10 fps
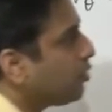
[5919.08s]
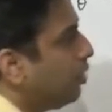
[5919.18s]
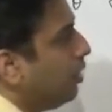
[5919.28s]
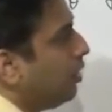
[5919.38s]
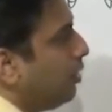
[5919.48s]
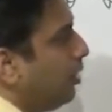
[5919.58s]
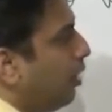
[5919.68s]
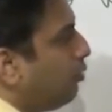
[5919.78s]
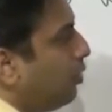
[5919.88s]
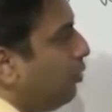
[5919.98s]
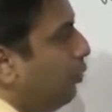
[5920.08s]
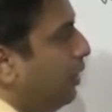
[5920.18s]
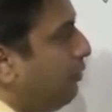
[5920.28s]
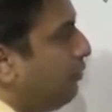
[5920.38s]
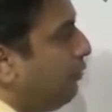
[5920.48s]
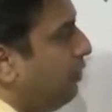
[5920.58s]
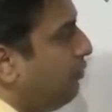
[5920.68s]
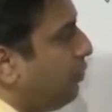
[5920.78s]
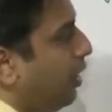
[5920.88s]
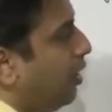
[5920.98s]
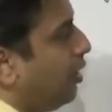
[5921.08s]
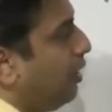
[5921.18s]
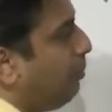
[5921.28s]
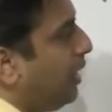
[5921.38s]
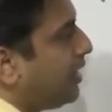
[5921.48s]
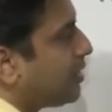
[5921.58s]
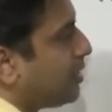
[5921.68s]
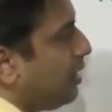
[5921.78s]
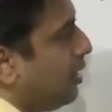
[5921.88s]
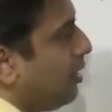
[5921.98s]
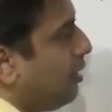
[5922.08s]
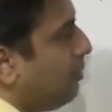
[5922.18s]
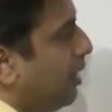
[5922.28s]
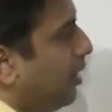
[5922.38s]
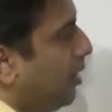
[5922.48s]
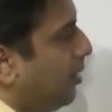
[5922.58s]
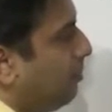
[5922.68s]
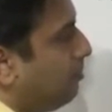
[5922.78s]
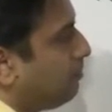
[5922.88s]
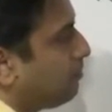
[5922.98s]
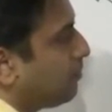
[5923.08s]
So now we we've uh, replaced uh, um,